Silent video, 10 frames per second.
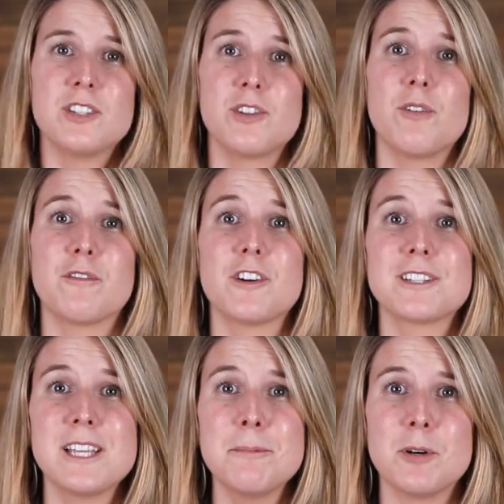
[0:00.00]
So, for
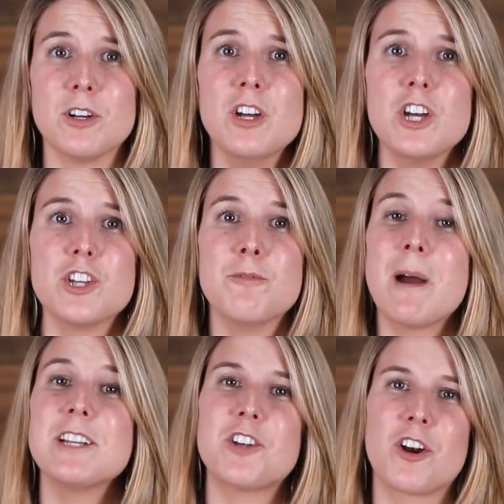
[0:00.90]
example, you
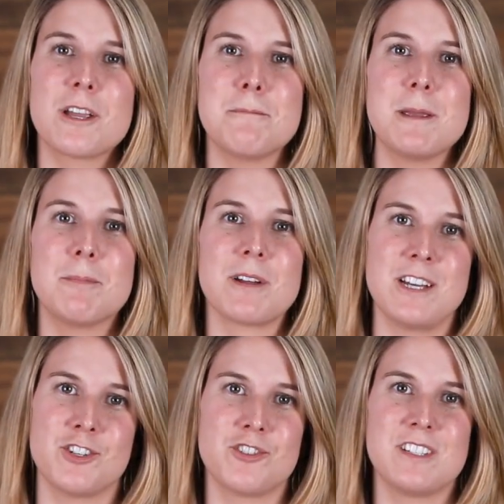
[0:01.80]
might target people
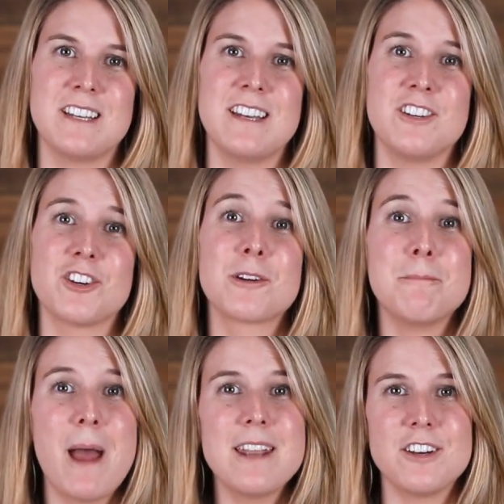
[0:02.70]
interested in your
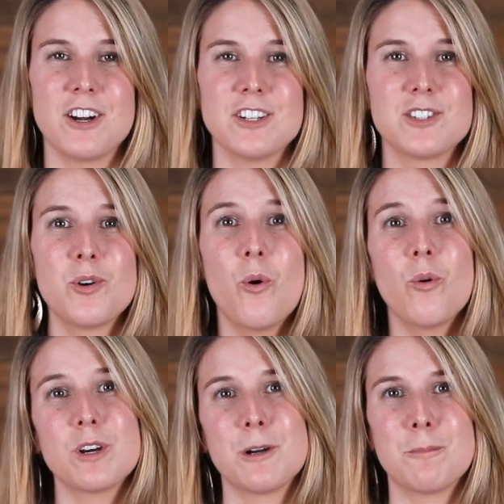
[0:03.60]
competitors
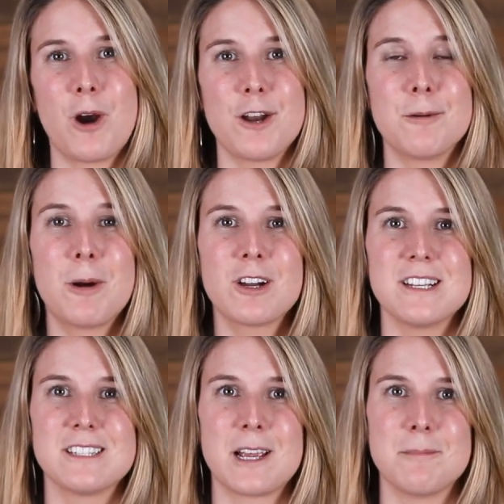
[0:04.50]
or your broader
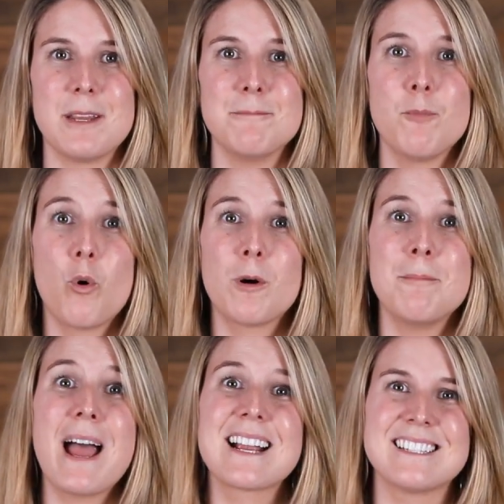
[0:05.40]
market segment or
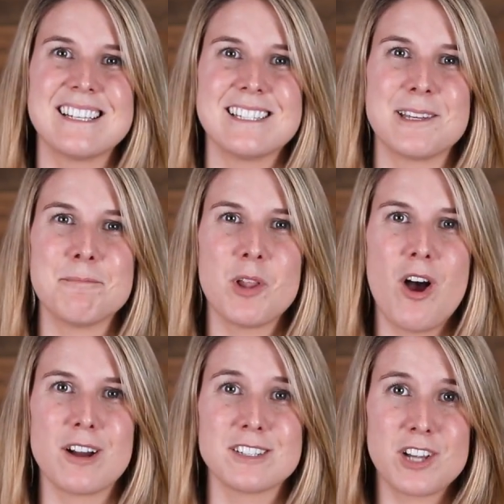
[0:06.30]
magazines and
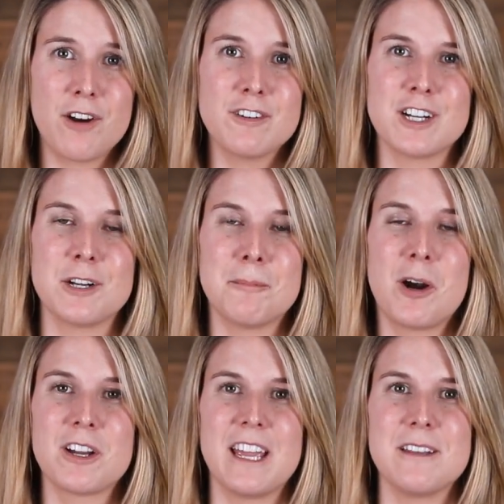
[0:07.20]
blogs covering your
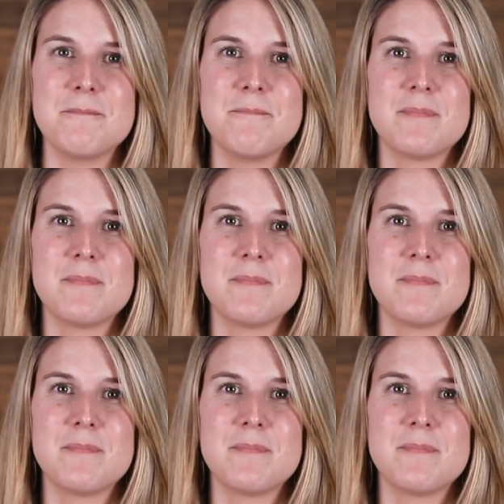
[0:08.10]
market.